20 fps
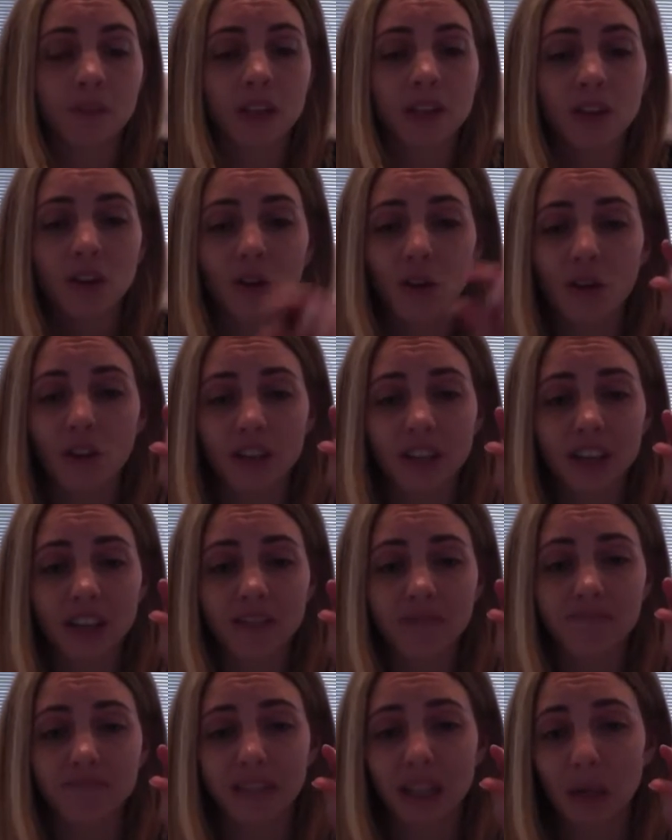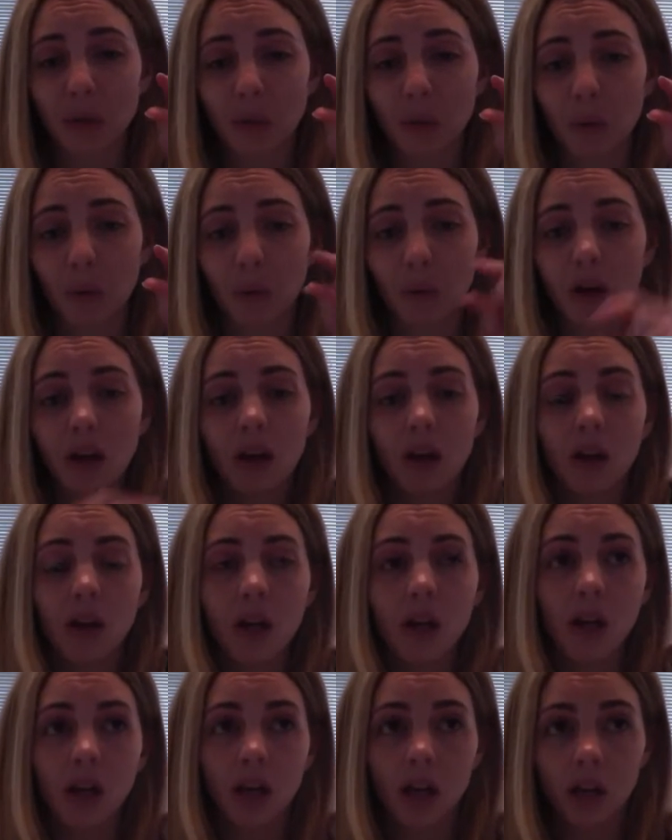They're only little.
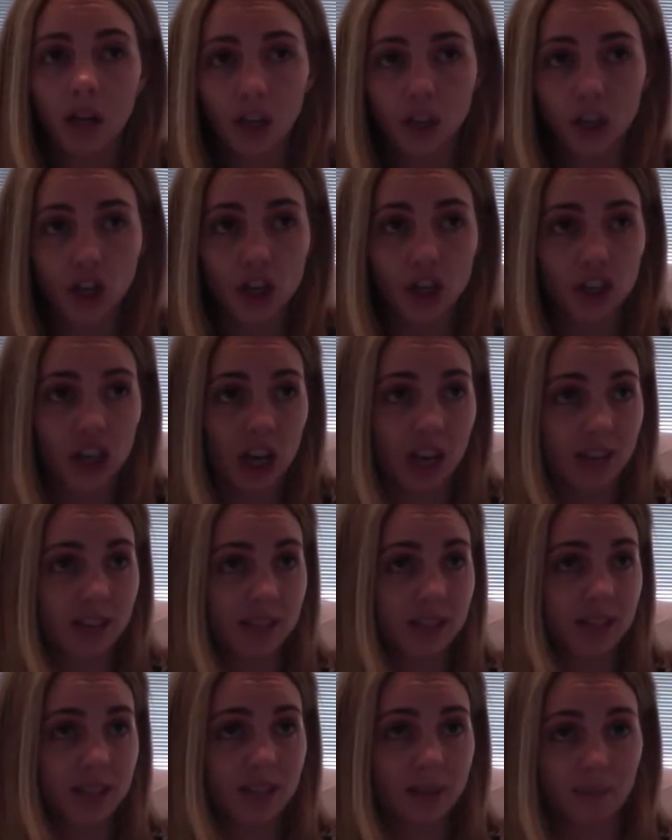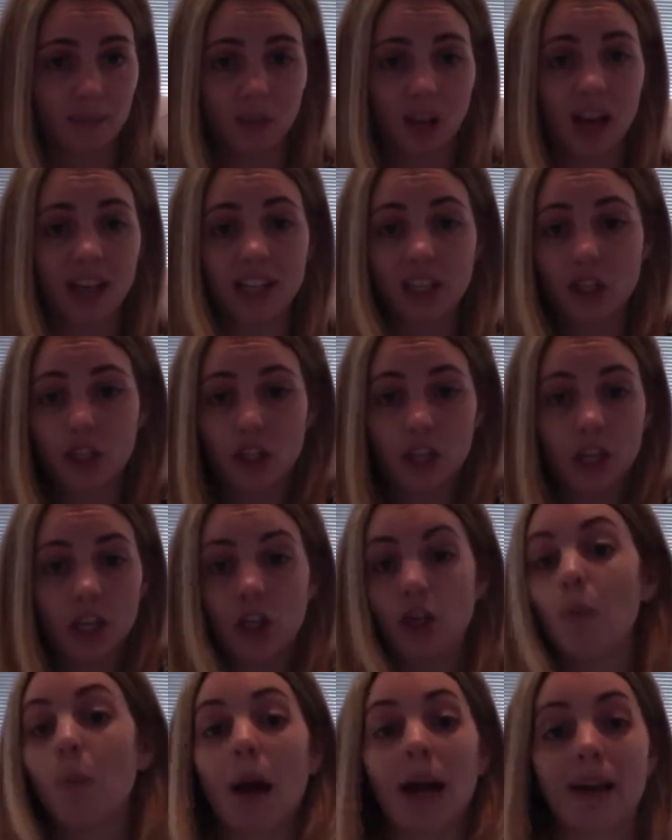You
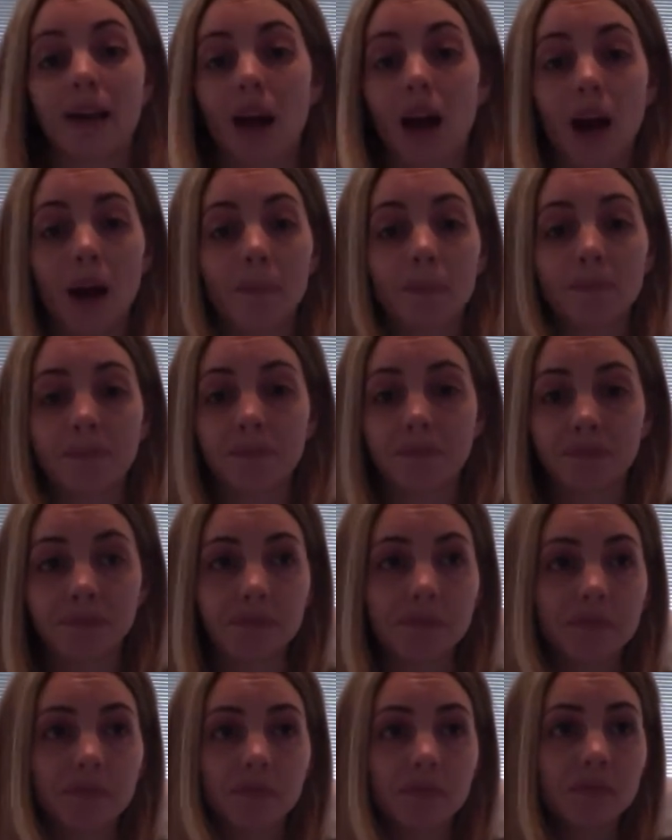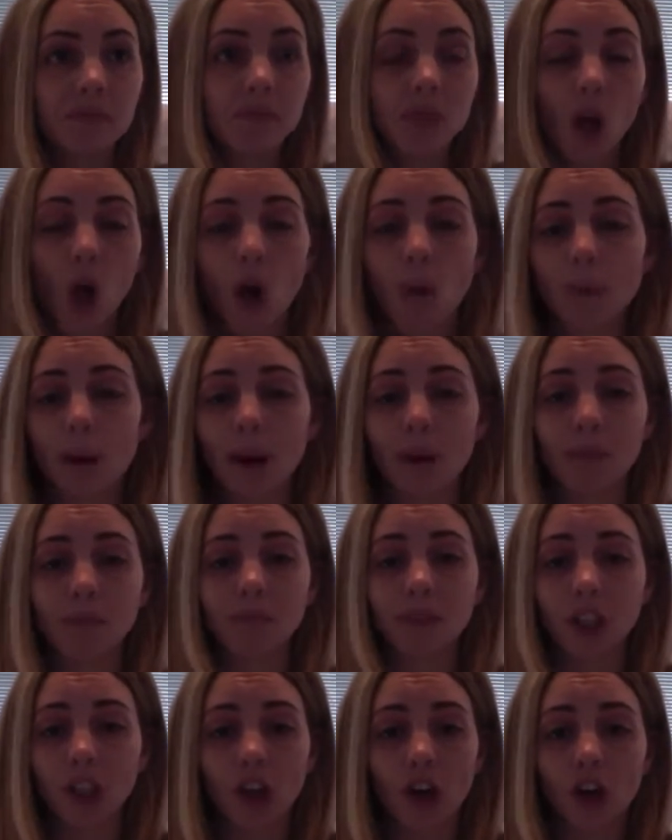wake up,
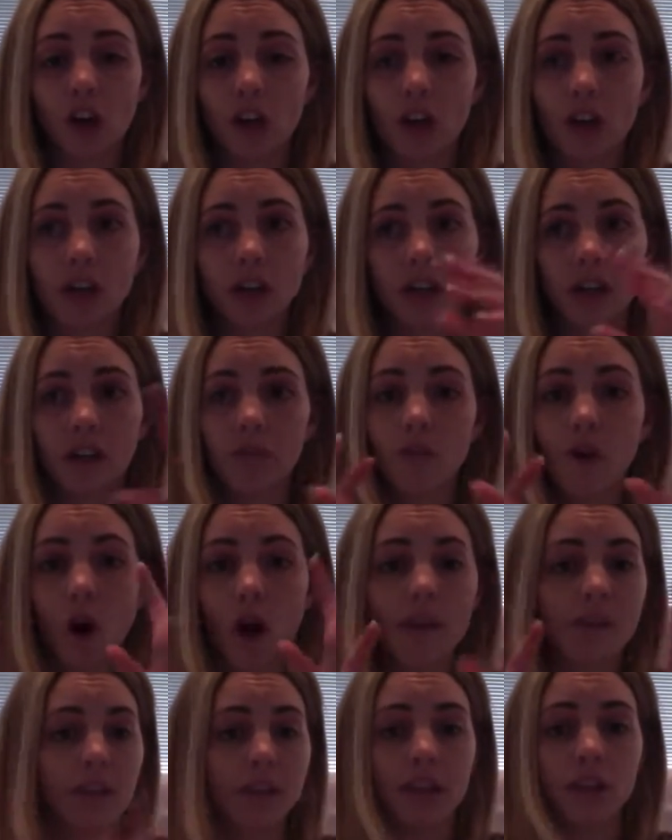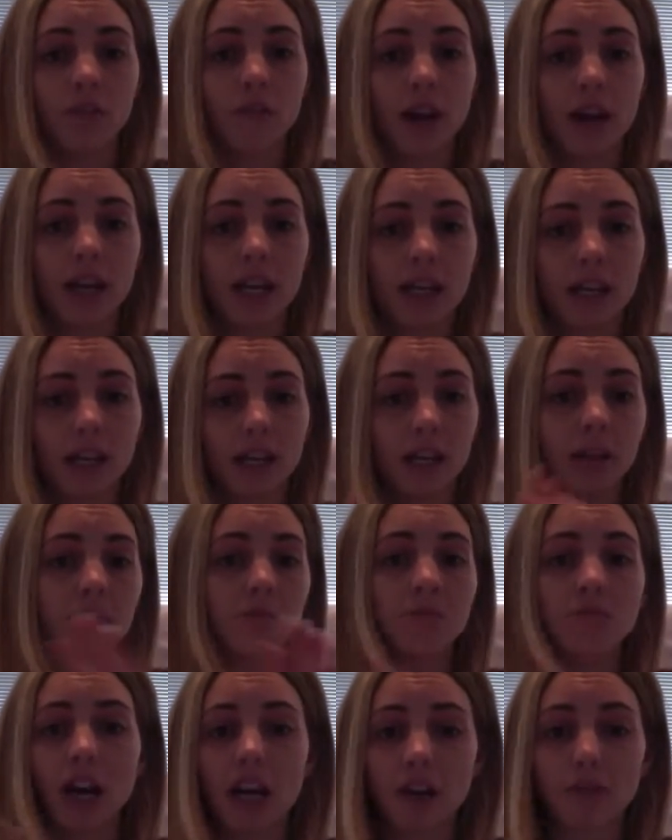got everything
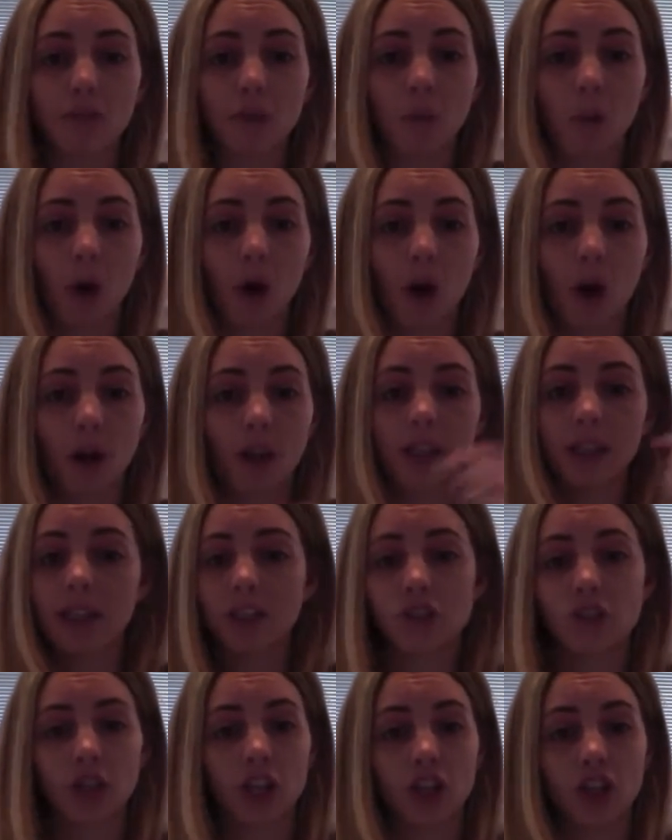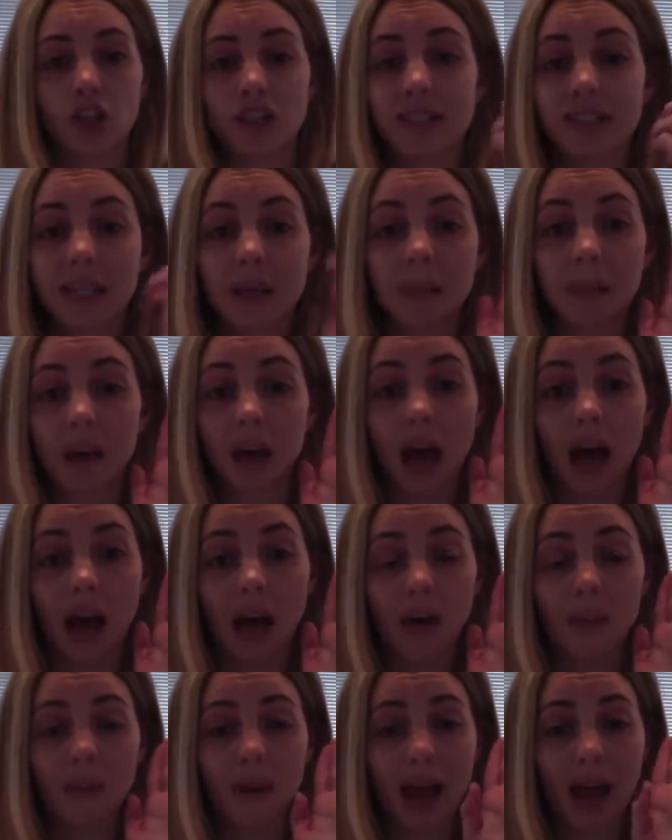ready for work, literally just slip it
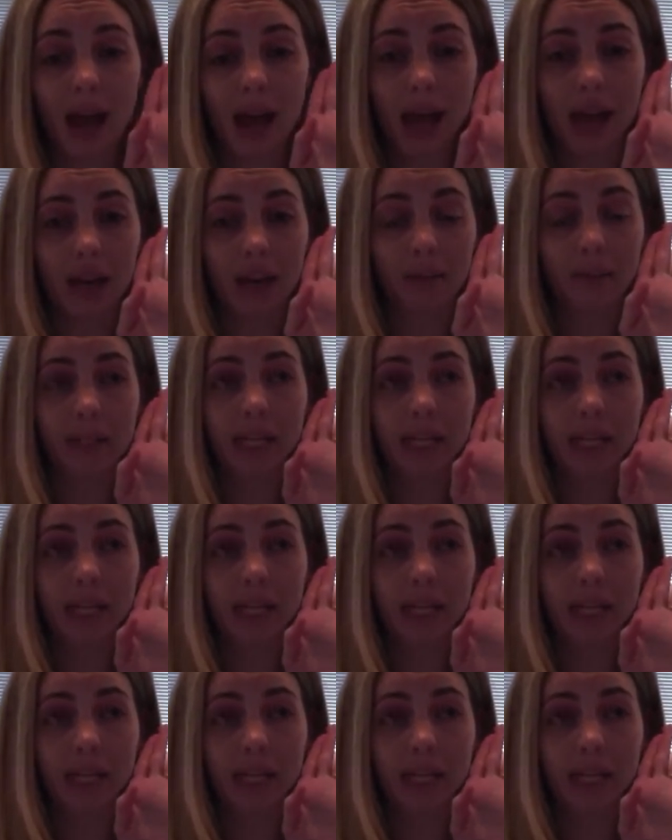up, and I'm